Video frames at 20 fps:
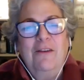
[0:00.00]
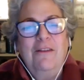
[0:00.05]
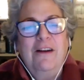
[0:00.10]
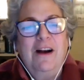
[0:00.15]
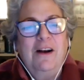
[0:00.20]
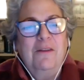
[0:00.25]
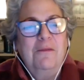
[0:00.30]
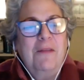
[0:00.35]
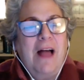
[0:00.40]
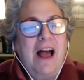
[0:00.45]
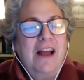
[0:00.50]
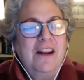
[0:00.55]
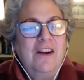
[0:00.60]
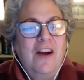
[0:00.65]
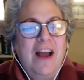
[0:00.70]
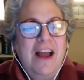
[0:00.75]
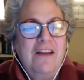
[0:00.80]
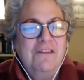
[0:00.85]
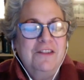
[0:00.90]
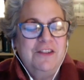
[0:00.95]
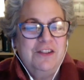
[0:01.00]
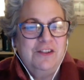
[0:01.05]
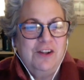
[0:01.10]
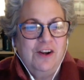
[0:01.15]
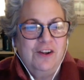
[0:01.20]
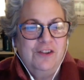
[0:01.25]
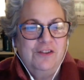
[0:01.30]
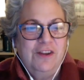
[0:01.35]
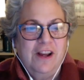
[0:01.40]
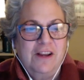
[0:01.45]
Well, I don't have a
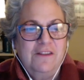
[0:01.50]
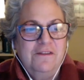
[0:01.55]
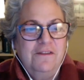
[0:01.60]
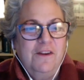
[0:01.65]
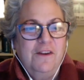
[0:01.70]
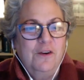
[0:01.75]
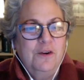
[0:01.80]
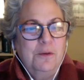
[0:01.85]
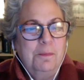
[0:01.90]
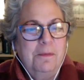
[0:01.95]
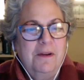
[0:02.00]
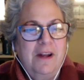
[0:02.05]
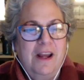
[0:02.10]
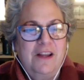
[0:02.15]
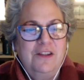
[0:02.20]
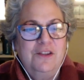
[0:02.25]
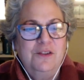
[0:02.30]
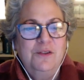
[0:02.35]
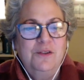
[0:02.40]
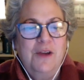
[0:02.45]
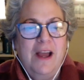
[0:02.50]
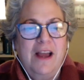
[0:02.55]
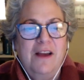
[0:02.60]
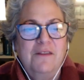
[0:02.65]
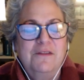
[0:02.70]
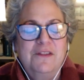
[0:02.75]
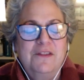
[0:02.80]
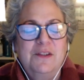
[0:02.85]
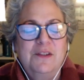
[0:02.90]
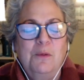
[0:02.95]
Star Trek folk, but I do have
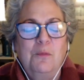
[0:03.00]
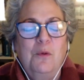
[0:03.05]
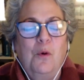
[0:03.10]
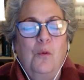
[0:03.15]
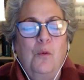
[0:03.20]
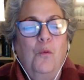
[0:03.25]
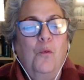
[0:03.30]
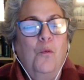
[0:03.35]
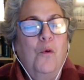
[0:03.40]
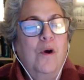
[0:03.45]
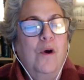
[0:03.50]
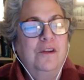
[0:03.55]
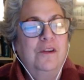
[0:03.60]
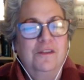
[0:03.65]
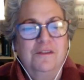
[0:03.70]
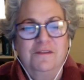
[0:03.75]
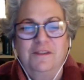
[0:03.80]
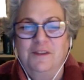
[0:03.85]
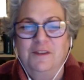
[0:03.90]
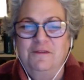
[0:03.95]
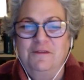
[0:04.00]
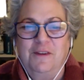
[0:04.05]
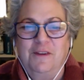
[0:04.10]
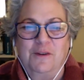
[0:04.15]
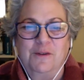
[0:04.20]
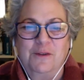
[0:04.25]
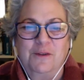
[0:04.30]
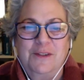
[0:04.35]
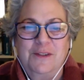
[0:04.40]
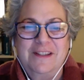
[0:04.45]
some wonderful
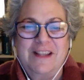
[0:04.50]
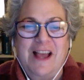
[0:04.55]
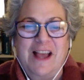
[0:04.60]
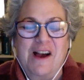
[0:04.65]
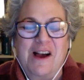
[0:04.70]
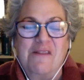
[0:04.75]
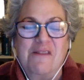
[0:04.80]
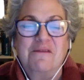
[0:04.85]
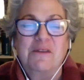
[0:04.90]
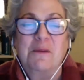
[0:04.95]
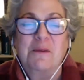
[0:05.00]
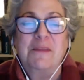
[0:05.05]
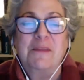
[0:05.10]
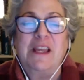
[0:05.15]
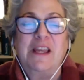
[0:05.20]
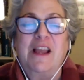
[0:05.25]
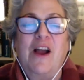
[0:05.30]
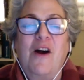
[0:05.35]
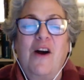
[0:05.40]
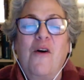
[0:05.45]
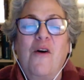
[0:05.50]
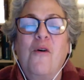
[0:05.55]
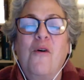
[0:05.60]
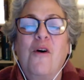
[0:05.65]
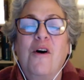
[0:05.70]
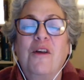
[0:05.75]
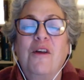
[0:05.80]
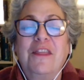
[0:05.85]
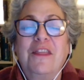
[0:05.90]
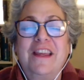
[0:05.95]
folks from the
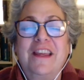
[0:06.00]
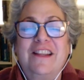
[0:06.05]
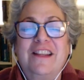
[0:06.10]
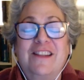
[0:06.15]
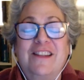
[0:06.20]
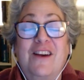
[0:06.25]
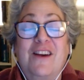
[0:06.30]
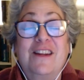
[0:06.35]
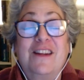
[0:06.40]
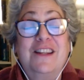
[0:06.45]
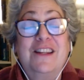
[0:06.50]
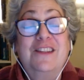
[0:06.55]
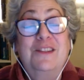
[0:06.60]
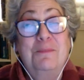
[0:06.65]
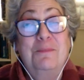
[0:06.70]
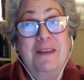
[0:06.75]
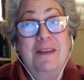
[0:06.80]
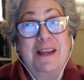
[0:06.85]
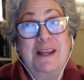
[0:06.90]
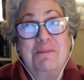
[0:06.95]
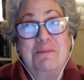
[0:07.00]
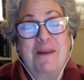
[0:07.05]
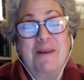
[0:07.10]
All Things Unexplained